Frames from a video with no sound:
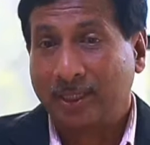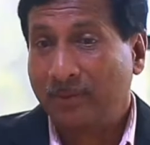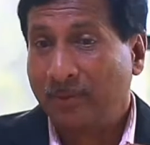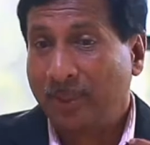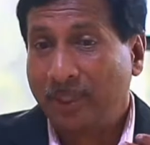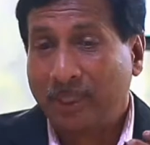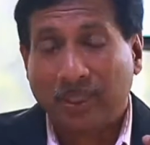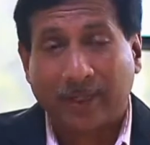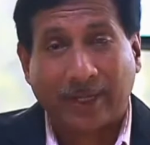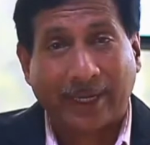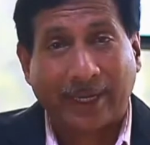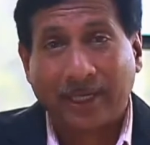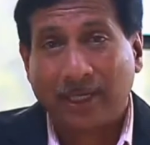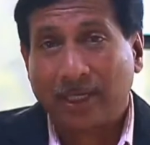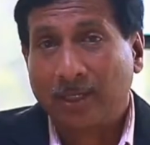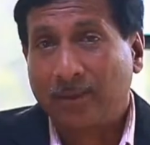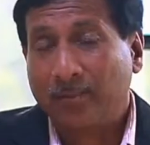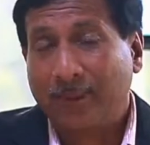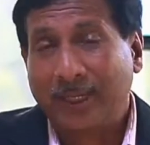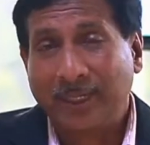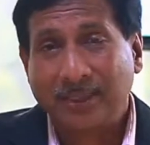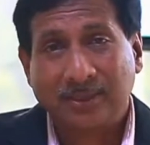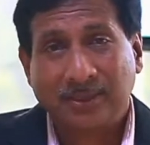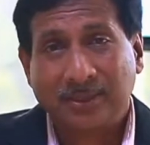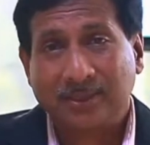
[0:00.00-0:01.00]
them on a regular
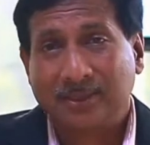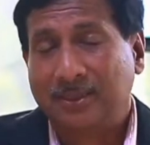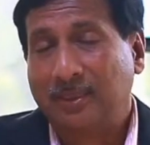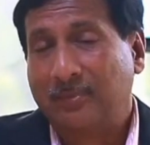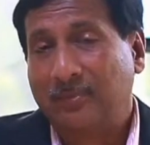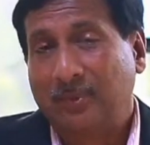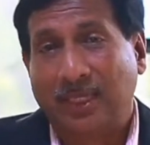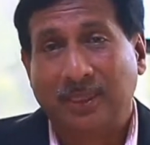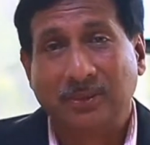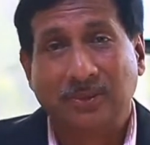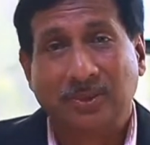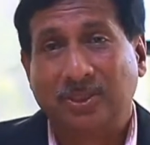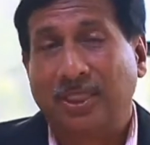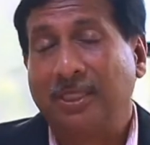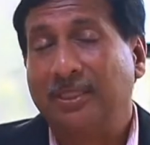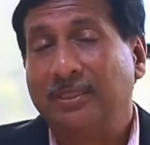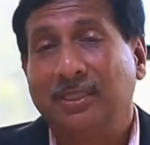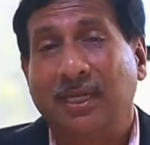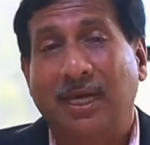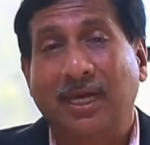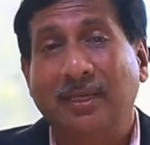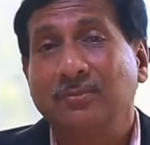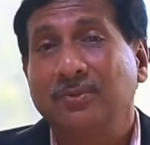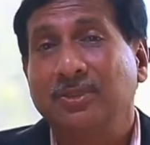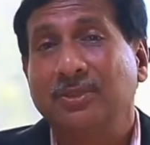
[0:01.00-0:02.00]
basis, sometimes 10
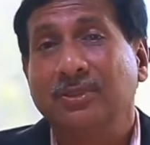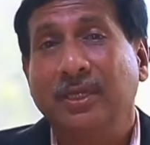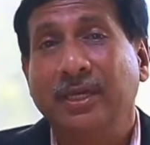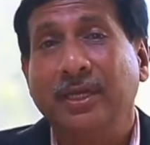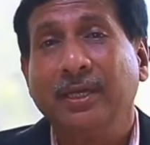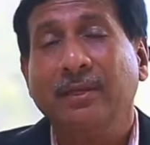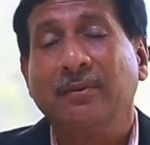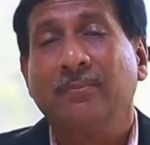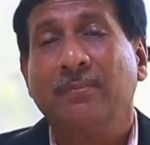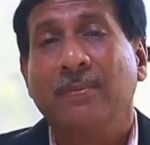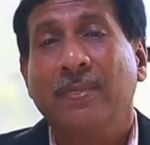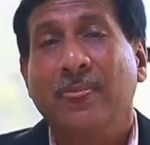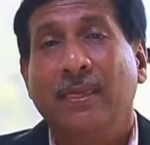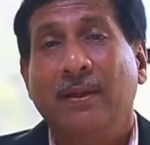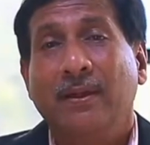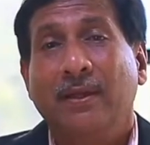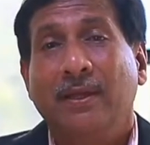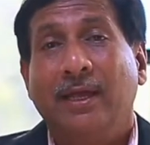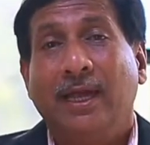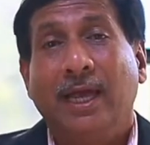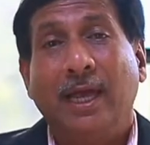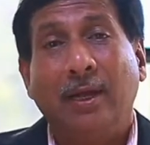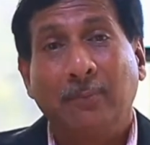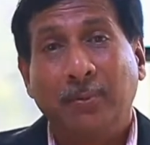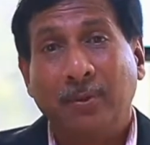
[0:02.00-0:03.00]
times a day,
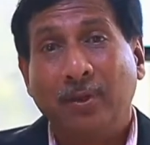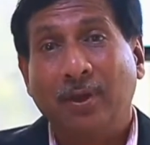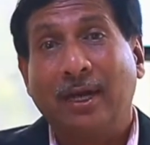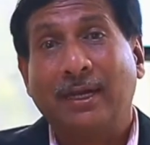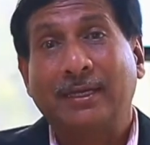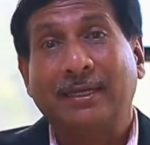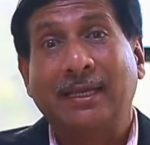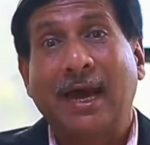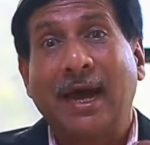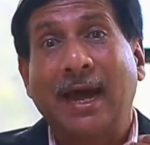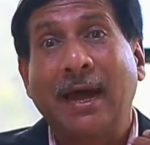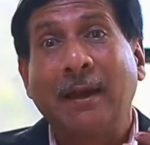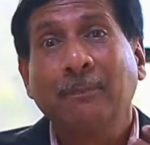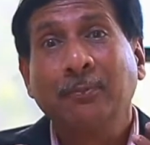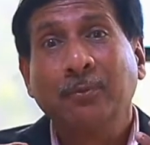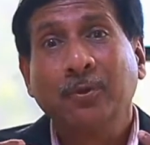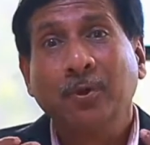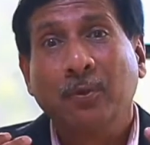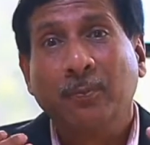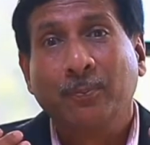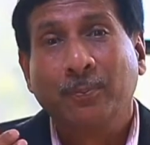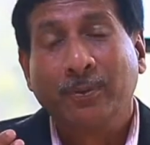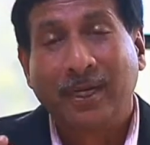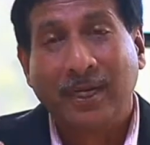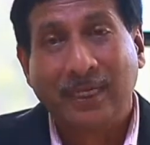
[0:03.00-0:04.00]
help you adapt
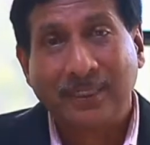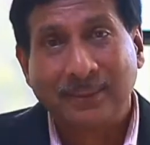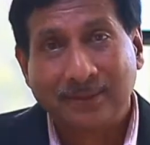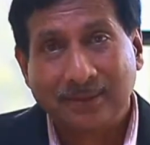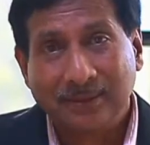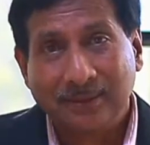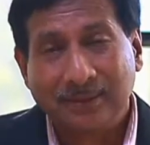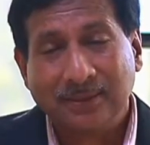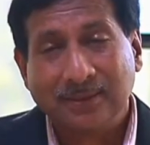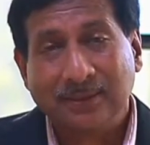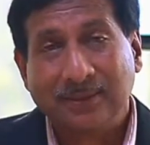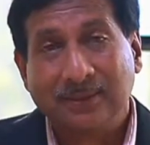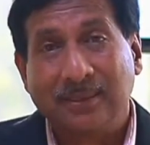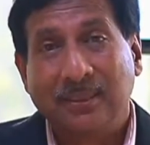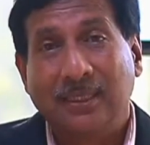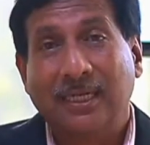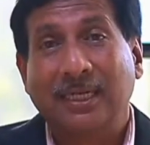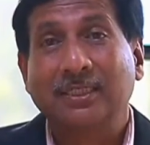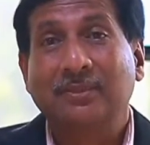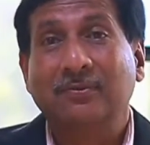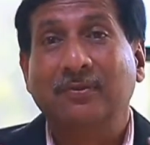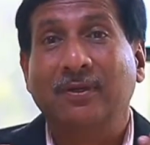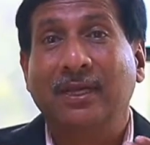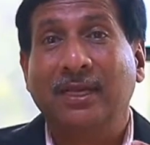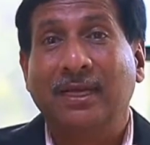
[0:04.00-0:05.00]
your prices
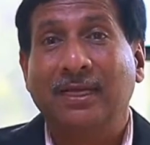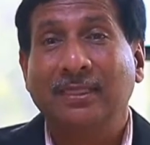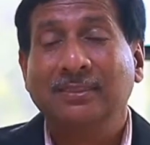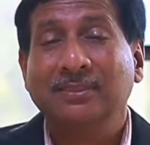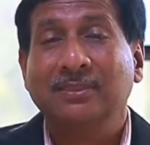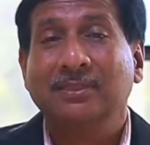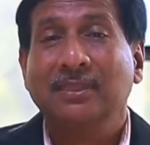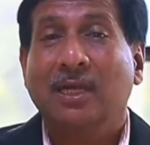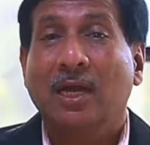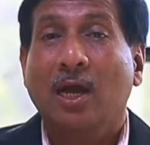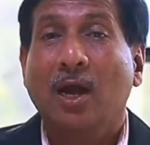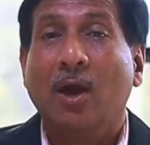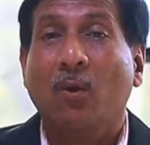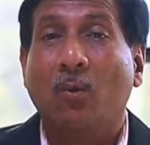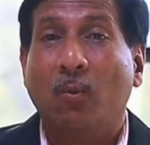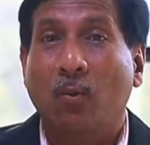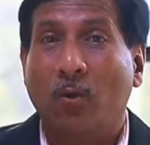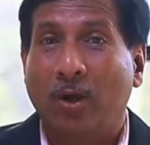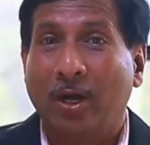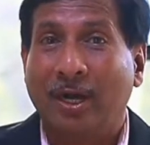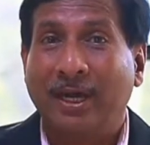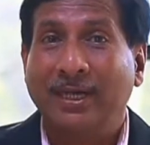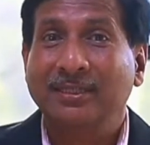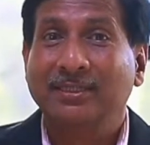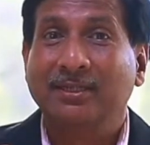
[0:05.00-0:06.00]
as well as
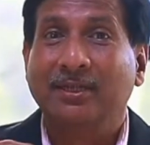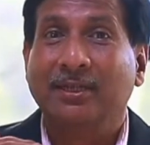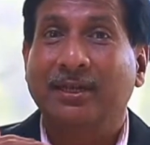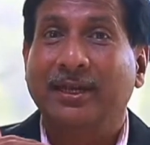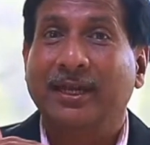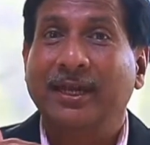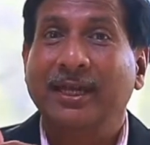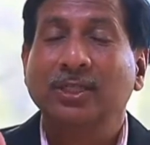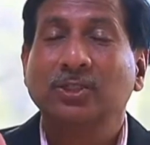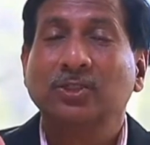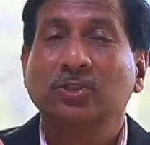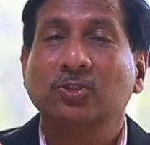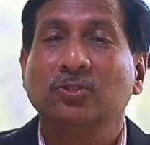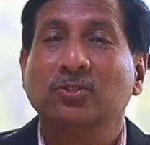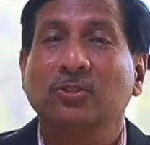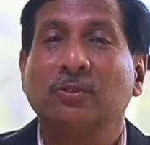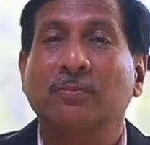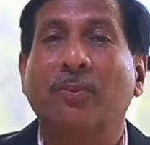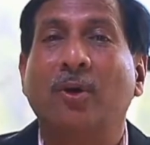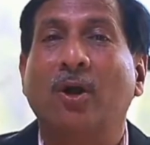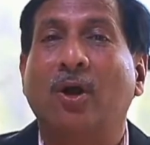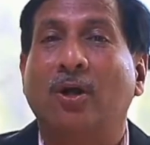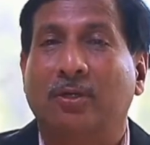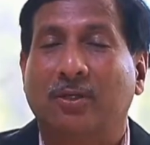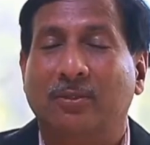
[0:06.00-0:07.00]
avoid the race to the
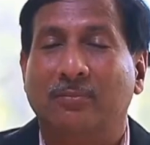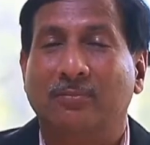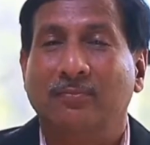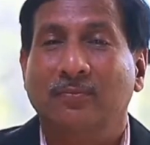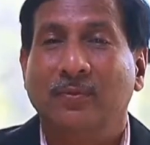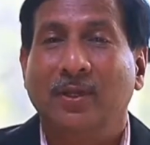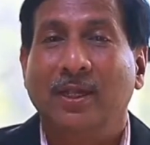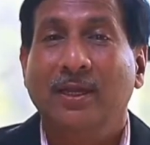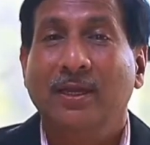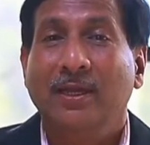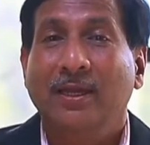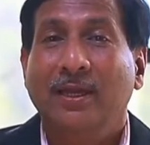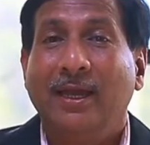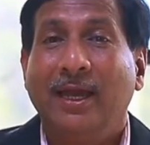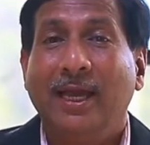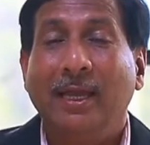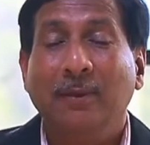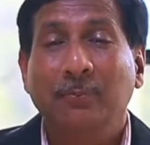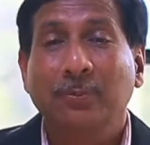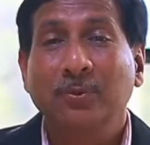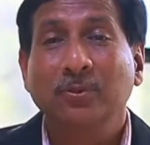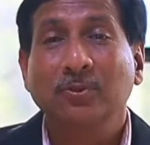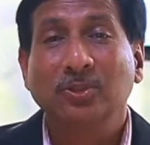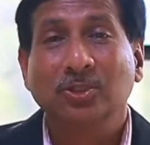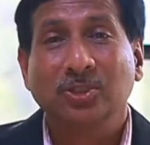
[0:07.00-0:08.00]
bottom,
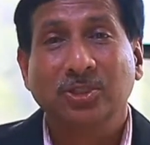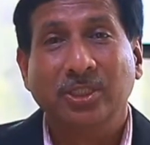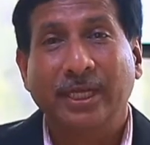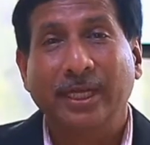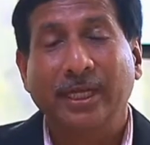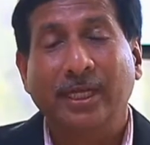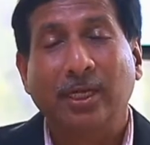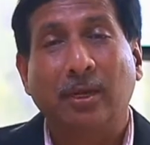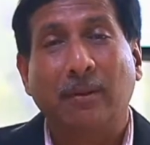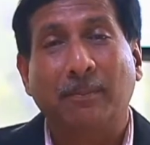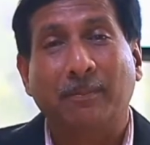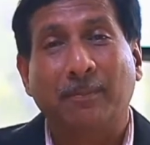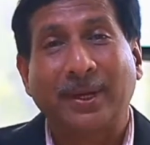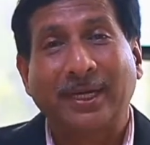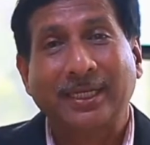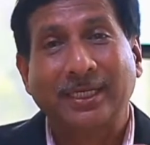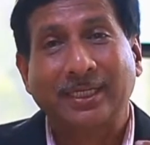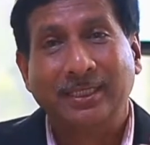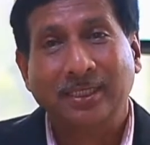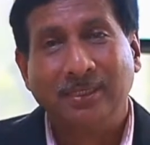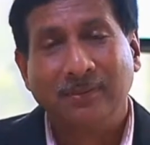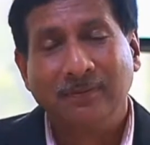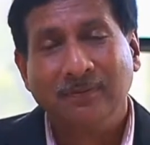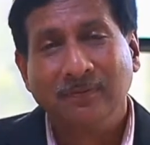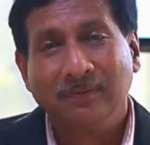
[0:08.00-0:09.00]
help you stay
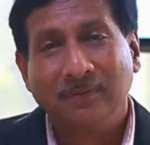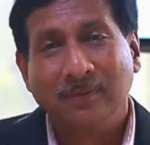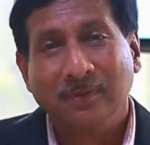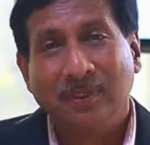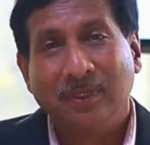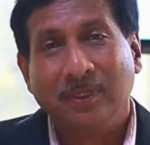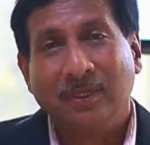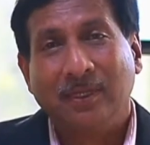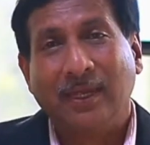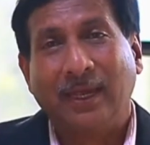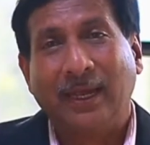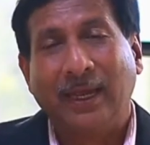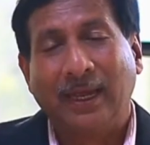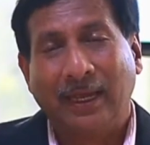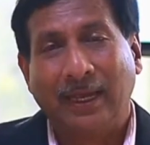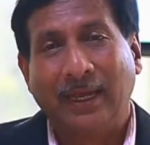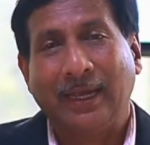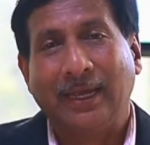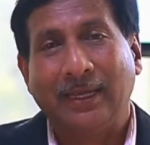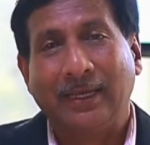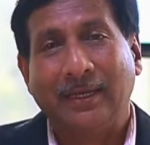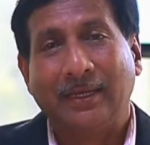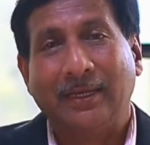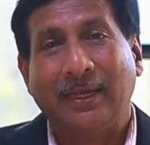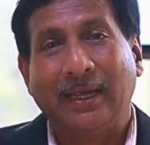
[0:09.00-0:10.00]
competitive,
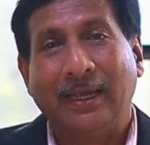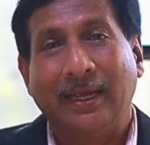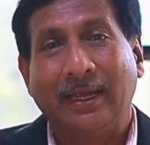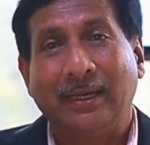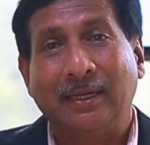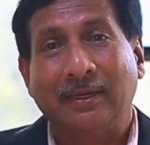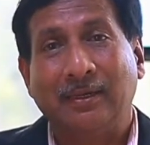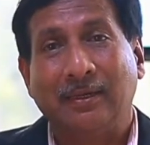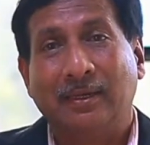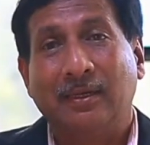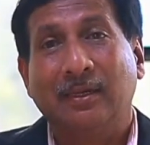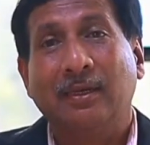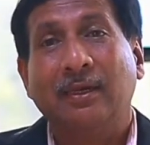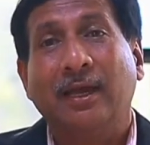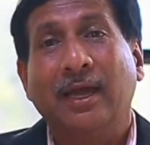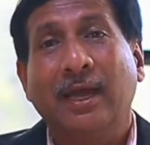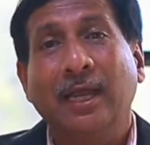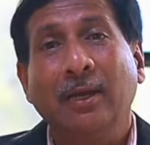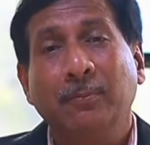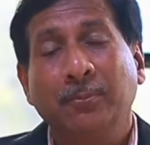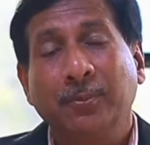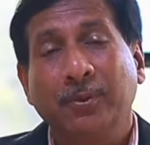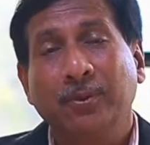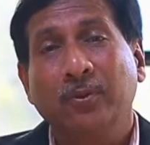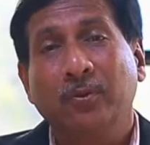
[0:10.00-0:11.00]
and
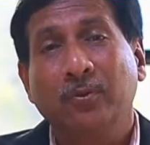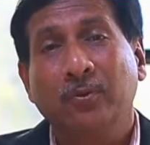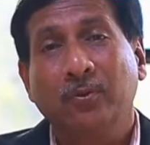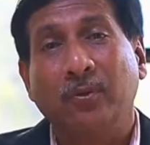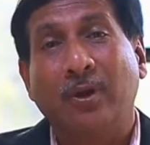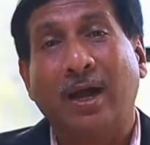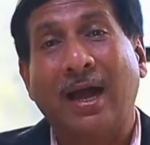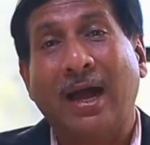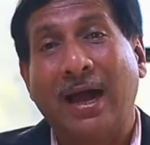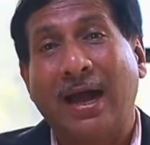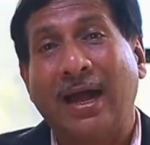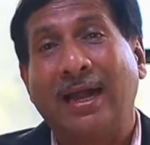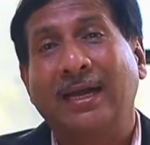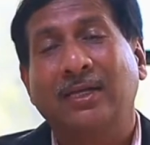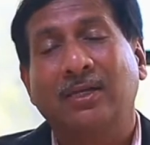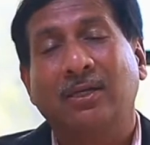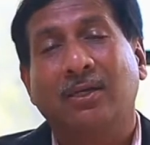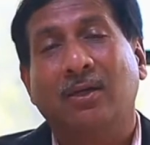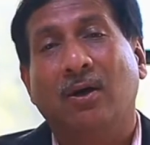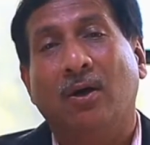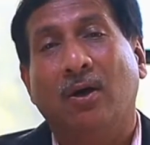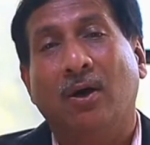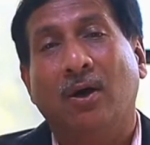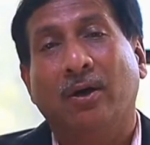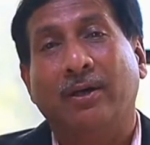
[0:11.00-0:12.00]
help you to act
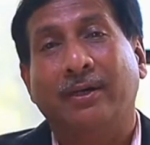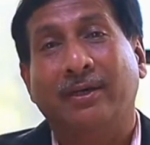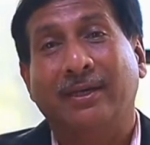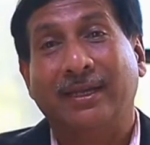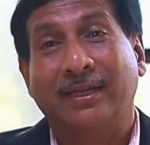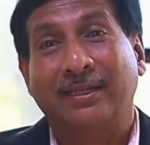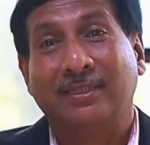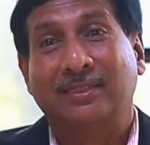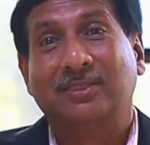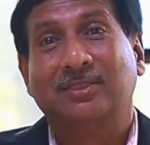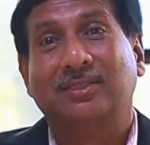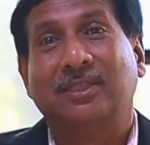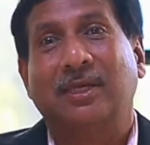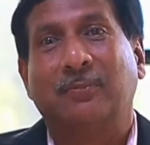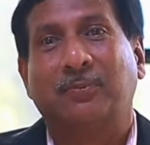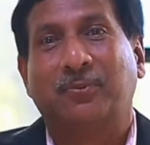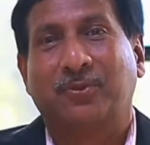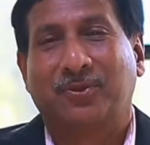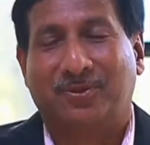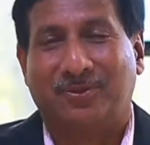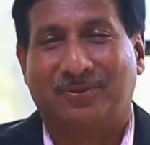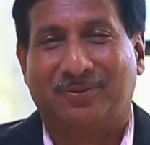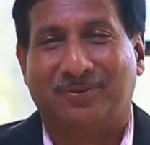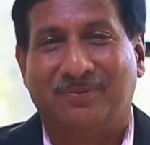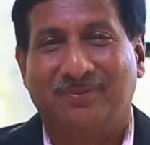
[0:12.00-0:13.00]
on
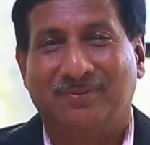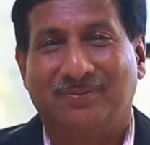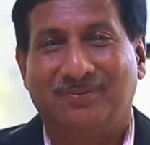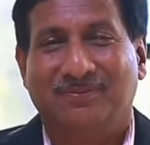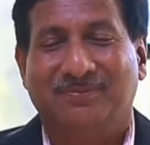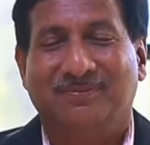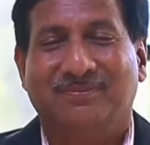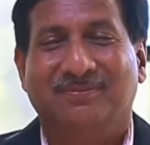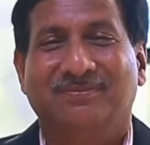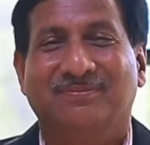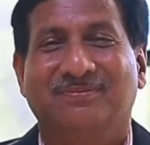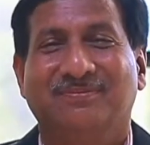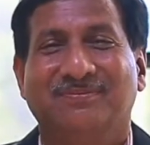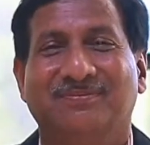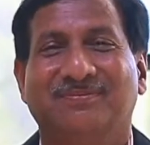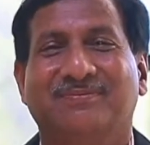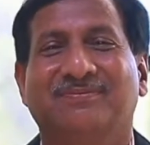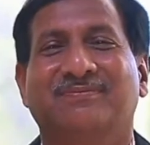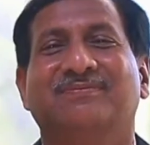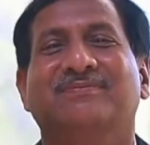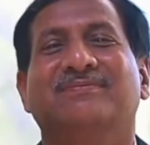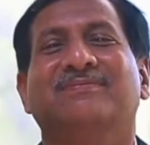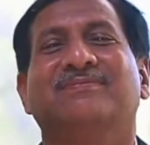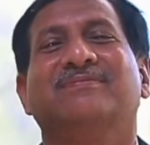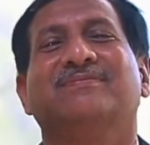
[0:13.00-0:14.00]
exception.
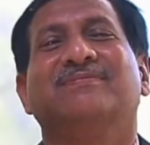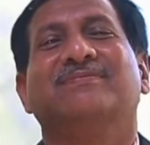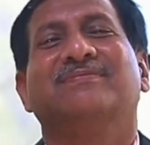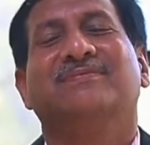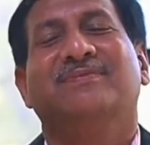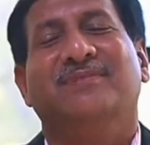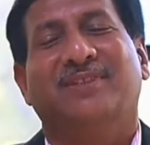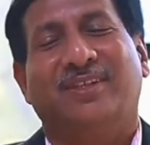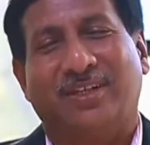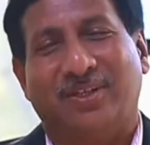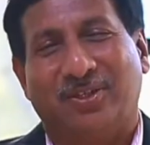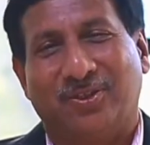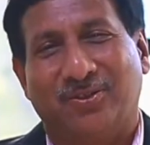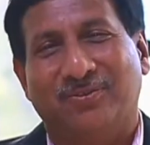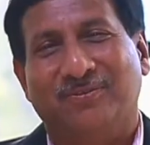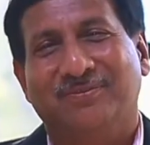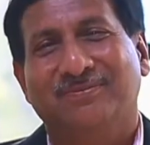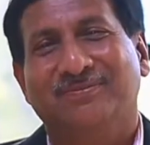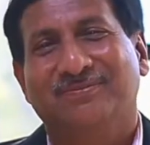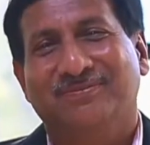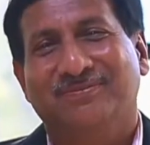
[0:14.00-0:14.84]
Thank you.